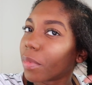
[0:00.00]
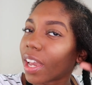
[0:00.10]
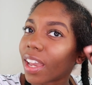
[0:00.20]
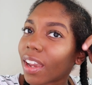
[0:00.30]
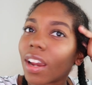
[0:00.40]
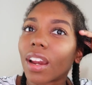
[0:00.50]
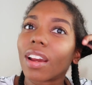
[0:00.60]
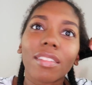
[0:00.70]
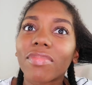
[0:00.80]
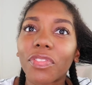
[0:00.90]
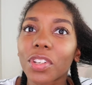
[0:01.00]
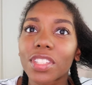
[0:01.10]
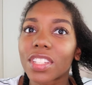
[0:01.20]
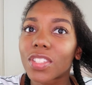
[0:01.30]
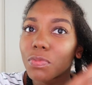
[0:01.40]
my hair feels
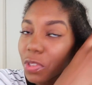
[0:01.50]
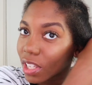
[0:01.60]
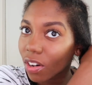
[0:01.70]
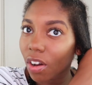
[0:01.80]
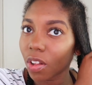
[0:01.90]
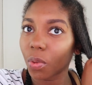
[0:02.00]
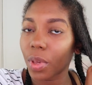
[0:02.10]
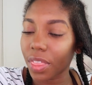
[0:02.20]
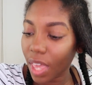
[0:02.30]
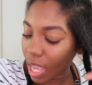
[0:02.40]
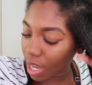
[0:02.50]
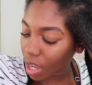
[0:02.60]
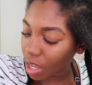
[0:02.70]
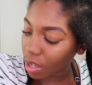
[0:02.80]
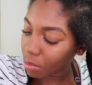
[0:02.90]
this smooth at all with a
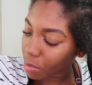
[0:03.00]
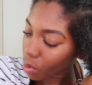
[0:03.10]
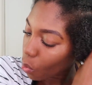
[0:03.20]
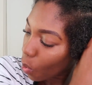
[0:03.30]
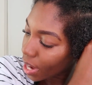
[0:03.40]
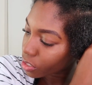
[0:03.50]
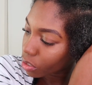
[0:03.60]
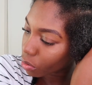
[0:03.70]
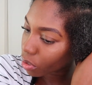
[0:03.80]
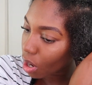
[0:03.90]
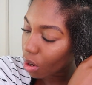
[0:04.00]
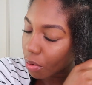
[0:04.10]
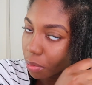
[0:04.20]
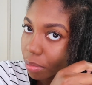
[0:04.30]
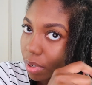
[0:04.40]
wide tooth comb,